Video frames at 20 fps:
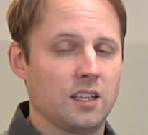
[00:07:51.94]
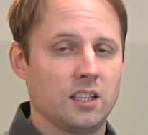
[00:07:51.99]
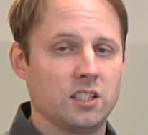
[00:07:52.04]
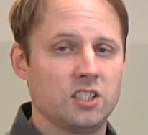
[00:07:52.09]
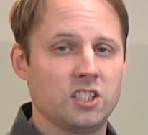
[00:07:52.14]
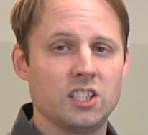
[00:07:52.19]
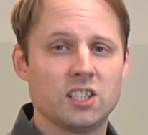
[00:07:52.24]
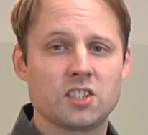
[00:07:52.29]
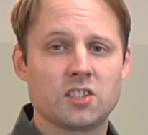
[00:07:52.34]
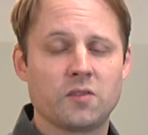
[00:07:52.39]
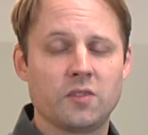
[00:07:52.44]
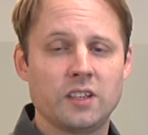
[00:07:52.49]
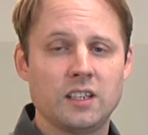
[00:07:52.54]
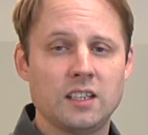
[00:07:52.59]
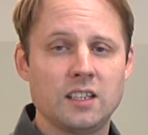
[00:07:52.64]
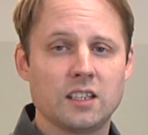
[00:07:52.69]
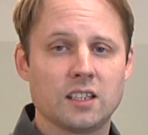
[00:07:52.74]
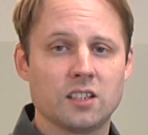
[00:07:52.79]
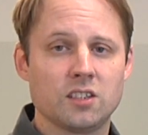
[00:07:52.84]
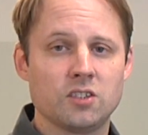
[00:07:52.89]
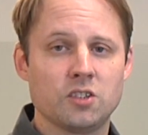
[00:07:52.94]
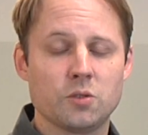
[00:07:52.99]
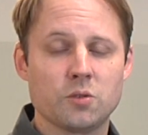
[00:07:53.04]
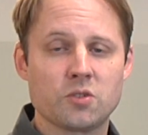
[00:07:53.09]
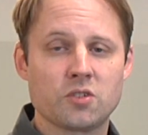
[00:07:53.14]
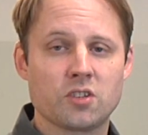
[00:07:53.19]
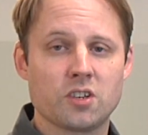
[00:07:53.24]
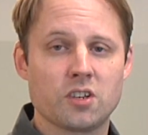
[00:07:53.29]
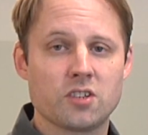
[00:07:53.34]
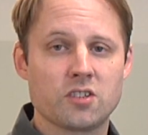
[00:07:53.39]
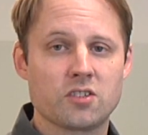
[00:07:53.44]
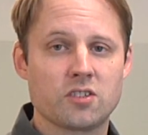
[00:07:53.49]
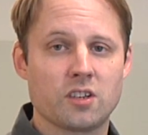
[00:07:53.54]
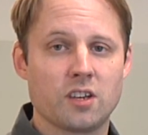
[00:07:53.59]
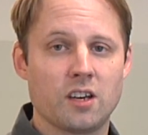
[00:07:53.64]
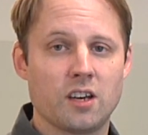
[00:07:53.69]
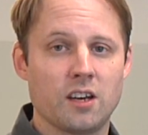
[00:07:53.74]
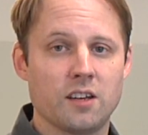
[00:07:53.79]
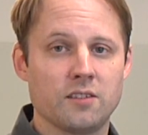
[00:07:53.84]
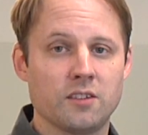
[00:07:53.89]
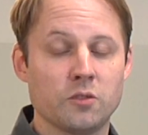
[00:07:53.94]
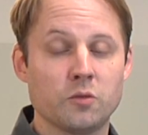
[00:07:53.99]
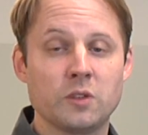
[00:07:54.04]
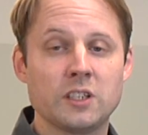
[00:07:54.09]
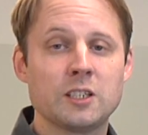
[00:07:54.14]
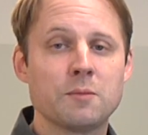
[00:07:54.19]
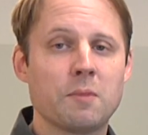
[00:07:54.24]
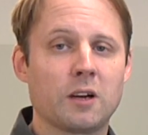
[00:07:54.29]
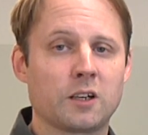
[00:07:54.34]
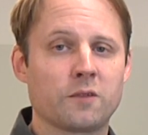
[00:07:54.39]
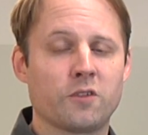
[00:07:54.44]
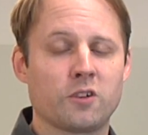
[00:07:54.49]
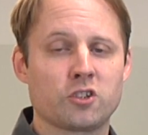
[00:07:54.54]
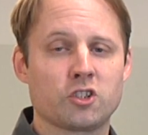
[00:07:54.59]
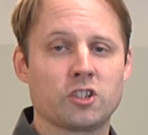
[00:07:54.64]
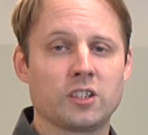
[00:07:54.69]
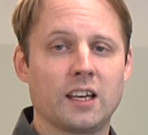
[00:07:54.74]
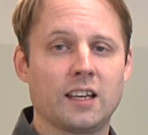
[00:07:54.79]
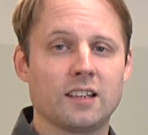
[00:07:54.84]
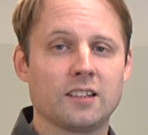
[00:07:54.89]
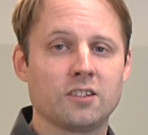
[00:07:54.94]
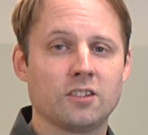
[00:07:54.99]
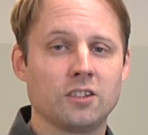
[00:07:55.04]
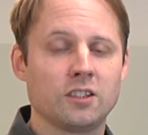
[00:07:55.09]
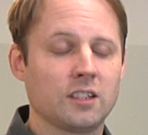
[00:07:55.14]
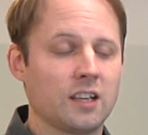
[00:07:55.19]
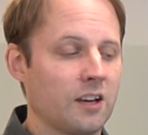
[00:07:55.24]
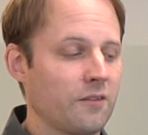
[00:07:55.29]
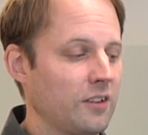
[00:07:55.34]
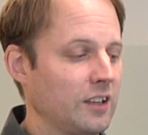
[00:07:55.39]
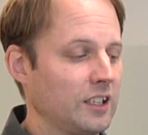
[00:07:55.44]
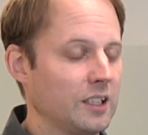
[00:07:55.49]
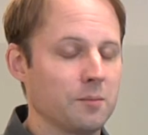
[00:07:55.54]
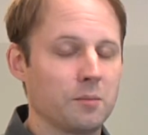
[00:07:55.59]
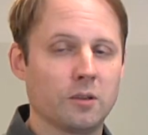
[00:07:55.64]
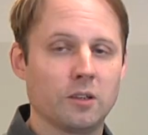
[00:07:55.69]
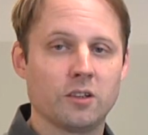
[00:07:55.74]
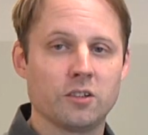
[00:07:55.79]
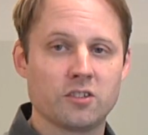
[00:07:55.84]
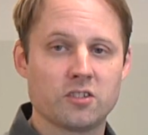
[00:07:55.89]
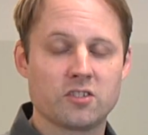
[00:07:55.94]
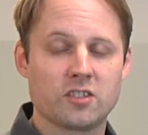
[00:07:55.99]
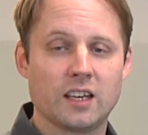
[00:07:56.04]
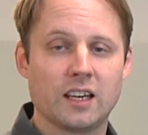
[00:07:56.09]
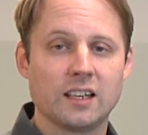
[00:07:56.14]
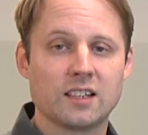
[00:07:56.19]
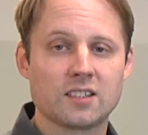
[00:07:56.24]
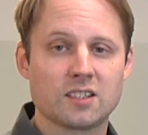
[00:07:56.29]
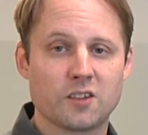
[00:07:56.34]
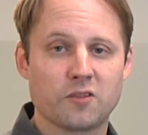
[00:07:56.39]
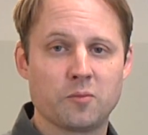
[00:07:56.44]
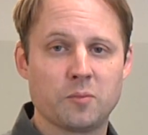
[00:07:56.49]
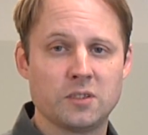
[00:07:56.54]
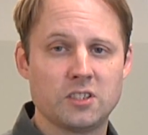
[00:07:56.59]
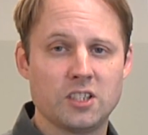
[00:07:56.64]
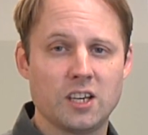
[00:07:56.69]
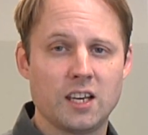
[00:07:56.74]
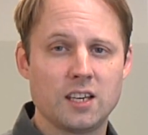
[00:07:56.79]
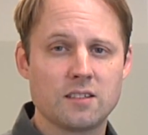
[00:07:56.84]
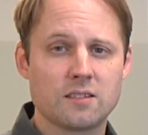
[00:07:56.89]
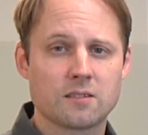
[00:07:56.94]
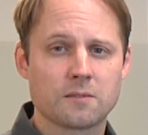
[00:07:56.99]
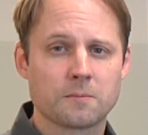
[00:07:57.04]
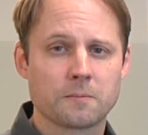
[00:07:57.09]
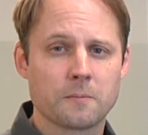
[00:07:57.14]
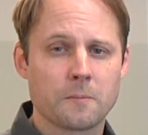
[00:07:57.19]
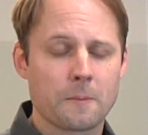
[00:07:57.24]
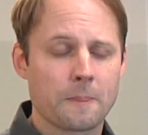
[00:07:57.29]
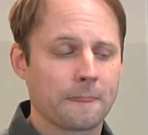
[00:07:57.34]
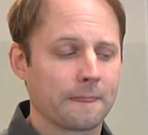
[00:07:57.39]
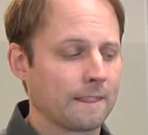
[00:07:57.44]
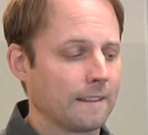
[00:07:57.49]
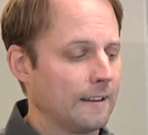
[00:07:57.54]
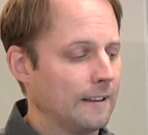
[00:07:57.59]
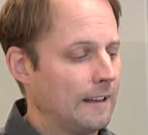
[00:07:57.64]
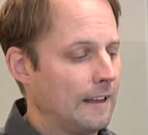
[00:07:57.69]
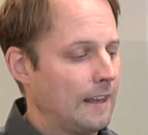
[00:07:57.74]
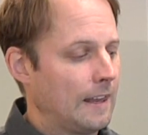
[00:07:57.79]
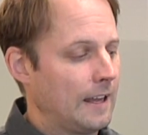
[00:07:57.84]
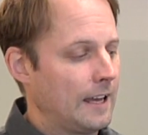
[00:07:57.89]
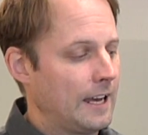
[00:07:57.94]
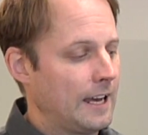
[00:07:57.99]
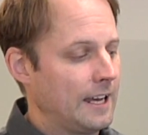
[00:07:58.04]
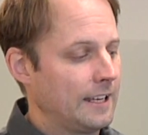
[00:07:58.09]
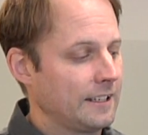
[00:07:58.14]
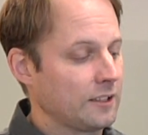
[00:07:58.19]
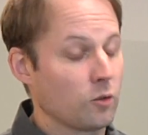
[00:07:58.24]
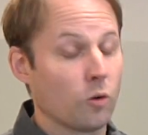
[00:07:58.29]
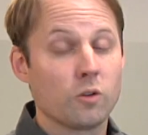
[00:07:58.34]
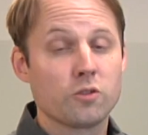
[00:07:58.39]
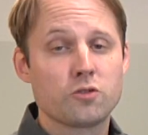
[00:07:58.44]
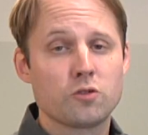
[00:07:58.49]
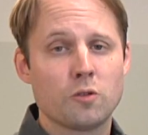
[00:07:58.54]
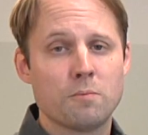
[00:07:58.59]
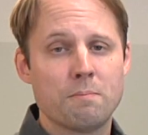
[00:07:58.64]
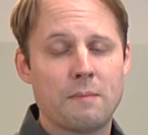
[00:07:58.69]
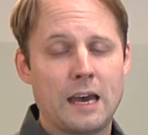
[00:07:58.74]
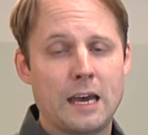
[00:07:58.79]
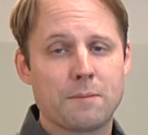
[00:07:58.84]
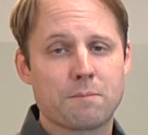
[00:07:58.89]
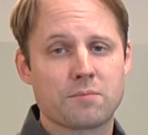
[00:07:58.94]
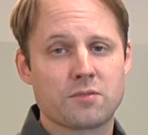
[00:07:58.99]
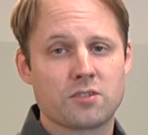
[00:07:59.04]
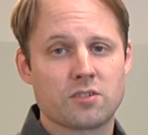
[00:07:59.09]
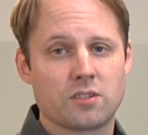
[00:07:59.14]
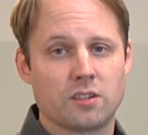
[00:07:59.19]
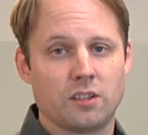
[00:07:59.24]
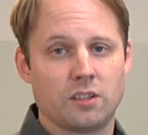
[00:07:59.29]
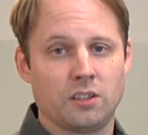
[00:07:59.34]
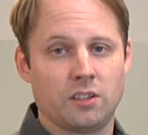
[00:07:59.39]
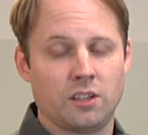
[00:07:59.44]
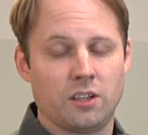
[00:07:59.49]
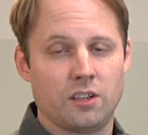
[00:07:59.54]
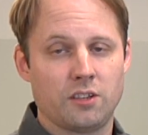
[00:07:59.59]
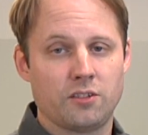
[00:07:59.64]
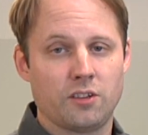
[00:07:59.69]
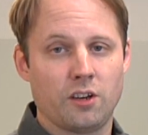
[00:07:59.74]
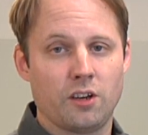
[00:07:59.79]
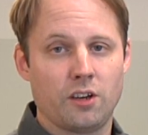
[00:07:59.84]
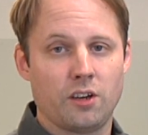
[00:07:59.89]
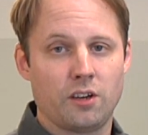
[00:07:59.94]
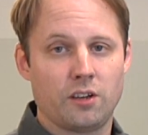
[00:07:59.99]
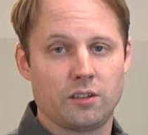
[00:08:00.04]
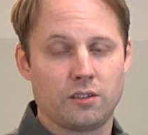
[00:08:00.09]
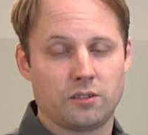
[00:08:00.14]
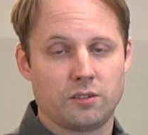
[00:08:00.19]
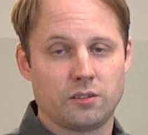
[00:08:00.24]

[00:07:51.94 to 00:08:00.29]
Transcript: GSV uses uh, the readback functionality available on the Xilinx FPGAs, and it also maps uh, the